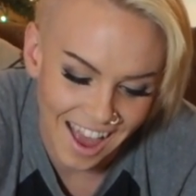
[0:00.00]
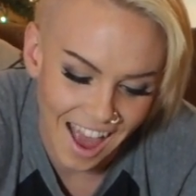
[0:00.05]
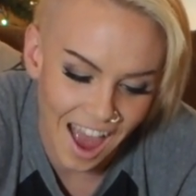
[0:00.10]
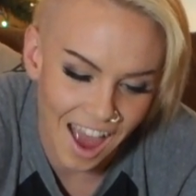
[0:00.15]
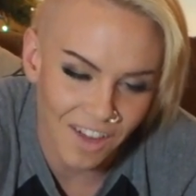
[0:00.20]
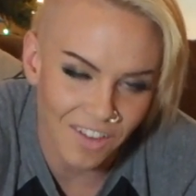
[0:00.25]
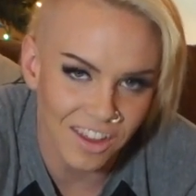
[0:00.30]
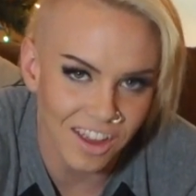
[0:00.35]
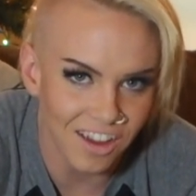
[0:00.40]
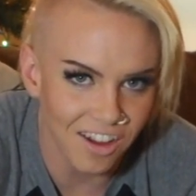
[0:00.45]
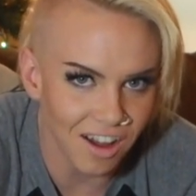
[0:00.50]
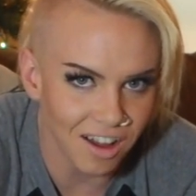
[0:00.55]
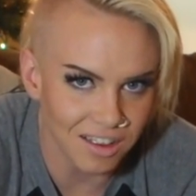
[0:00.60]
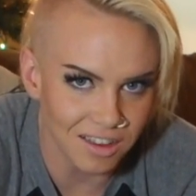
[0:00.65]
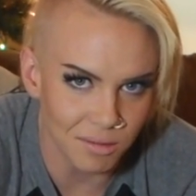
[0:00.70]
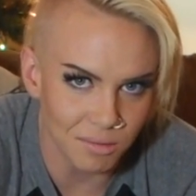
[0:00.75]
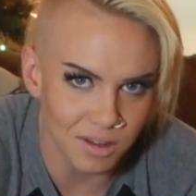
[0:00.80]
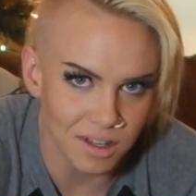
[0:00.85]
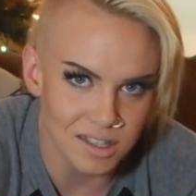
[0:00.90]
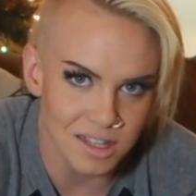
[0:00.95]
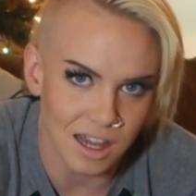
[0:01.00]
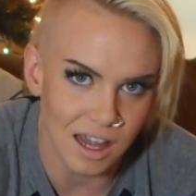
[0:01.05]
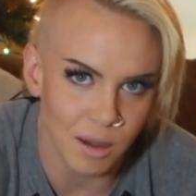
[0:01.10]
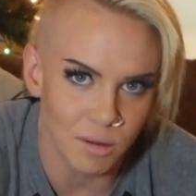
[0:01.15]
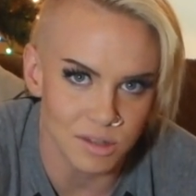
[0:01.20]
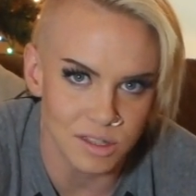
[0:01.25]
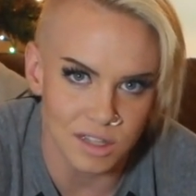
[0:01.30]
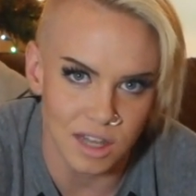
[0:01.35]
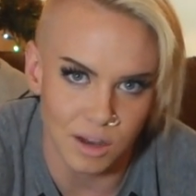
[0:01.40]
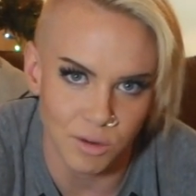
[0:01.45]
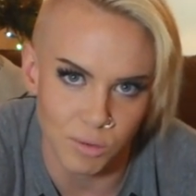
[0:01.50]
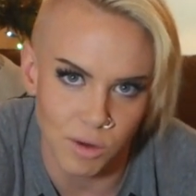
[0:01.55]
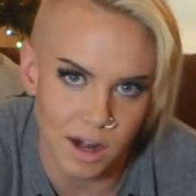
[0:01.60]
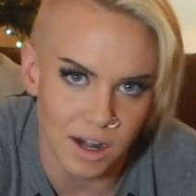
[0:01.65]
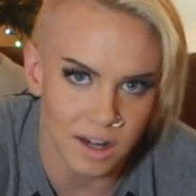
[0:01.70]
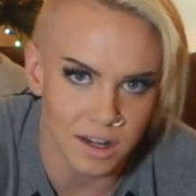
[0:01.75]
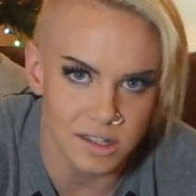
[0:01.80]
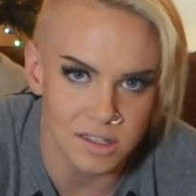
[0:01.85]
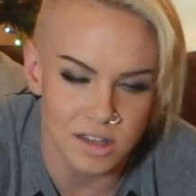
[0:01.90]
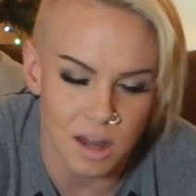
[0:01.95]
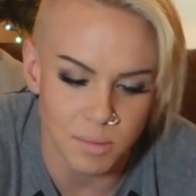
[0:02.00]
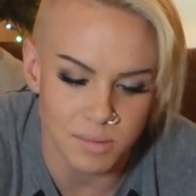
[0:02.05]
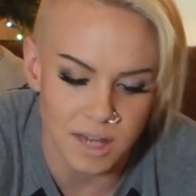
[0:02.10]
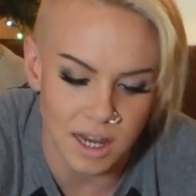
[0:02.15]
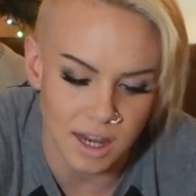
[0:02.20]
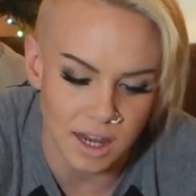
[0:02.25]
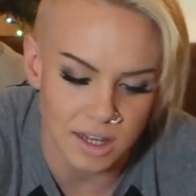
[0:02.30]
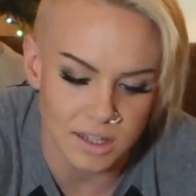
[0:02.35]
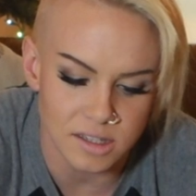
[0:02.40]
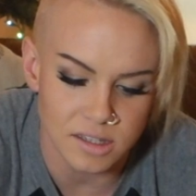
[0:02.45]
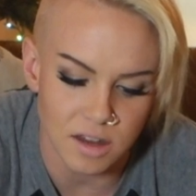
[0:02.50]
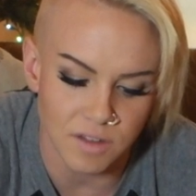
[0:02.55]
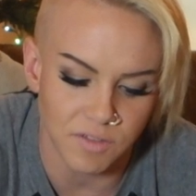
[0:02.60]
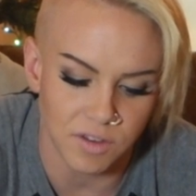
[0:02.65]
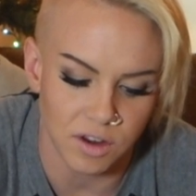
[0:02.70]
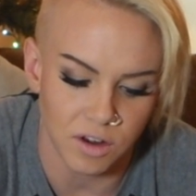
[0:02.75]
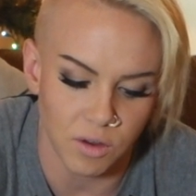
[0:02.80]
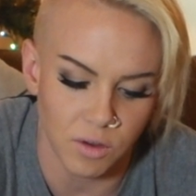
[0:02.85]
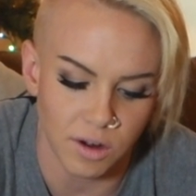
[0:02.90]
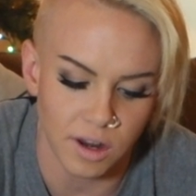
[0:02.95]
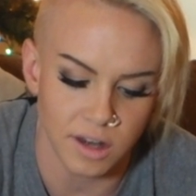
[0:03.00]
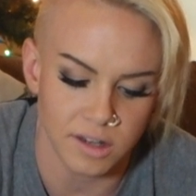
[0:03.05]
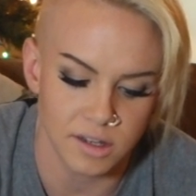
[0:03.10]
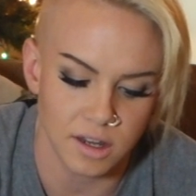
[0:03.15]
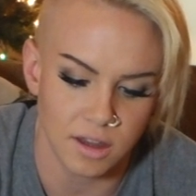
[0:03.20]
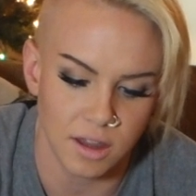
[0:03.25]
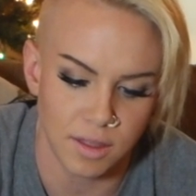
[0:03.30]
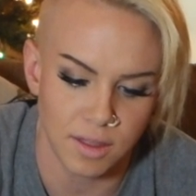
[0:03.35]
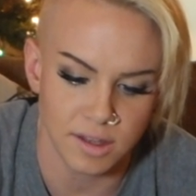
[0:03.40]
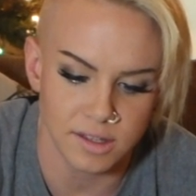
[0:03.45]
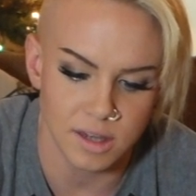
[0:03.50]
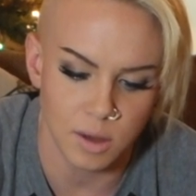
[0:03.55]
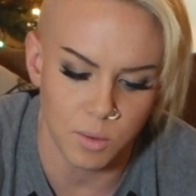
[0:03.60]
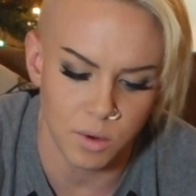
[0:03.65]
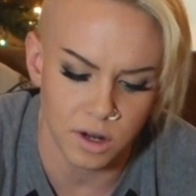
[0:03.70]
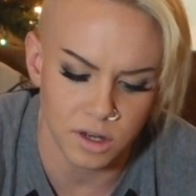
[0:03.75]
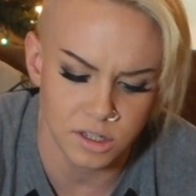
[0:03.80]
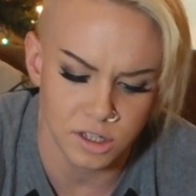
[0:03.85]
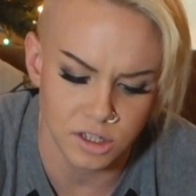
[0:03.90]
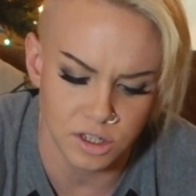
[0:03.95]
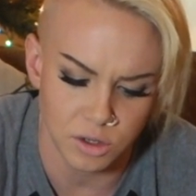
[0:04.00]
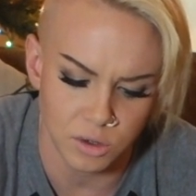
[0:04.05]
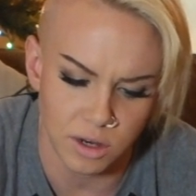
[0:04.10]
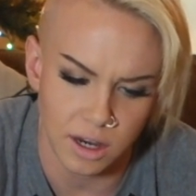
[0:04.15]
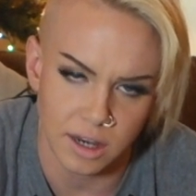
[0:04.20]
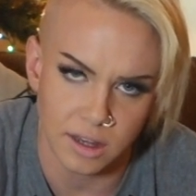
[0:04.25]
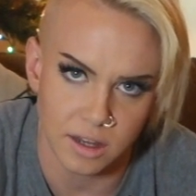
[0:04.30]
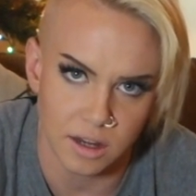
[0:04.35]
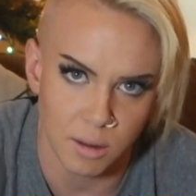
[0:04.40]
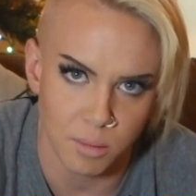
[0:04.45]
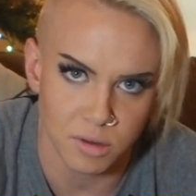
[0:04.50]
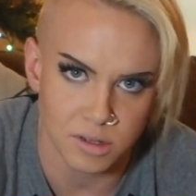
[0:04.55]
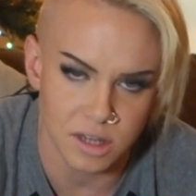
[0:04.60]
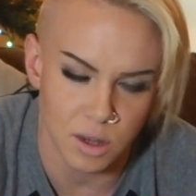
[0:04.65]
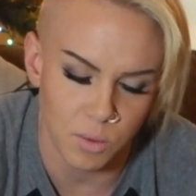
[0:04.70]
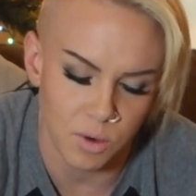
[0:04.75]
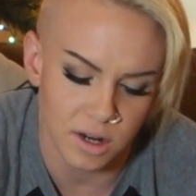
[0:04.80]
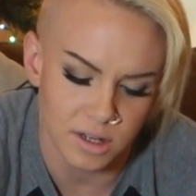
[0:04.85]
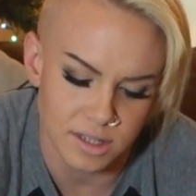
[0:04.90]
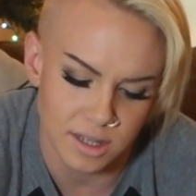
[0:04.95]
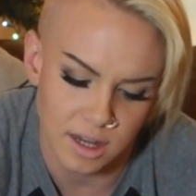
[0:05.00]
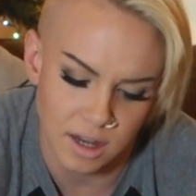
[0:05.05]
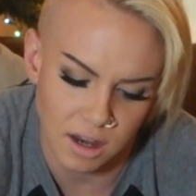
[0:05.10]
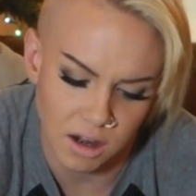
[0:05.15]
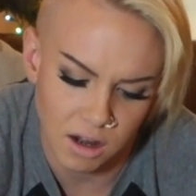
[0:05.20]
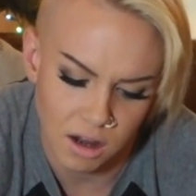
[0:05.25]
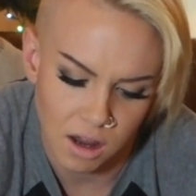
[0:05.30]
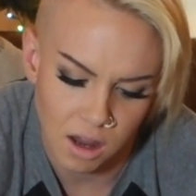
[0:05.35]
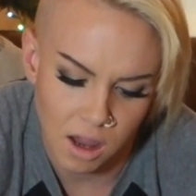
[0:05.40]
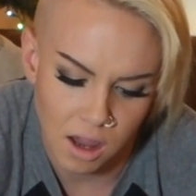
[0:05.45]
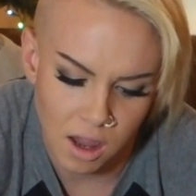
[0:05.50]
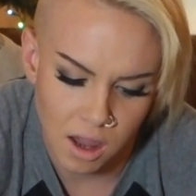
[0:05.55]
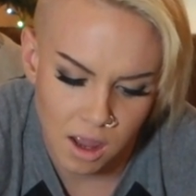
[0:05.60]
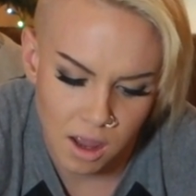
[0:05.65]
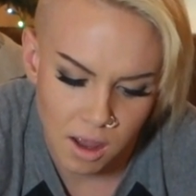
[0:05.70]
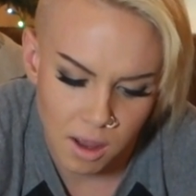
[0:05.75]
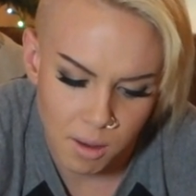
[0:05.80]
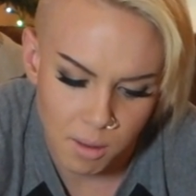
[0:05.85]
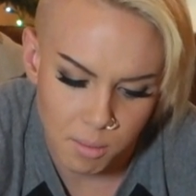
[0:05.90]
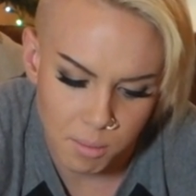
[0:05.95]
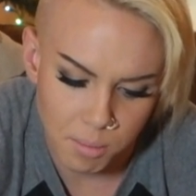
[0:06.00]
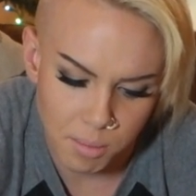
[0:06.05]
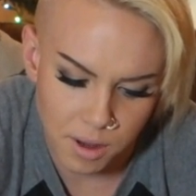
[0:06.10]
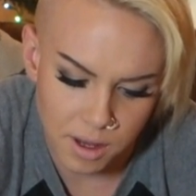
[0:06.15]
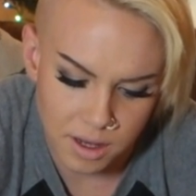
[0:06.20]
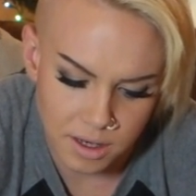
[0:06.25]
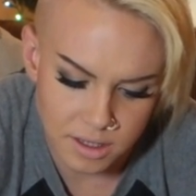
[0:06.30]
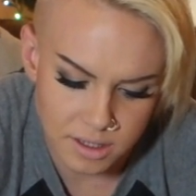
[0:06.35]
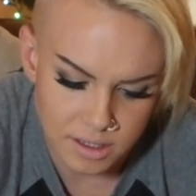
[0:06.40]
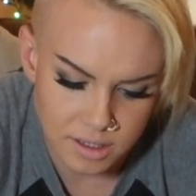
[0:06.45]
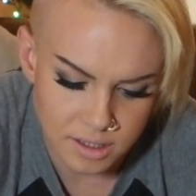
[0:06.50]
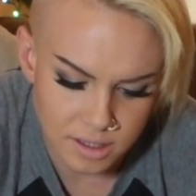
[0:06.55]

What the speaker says: I only got them because like I was like ready to stop taking stuff, you know, and I'd done the things I wanted to do, hit the numbers I wanted to hit. But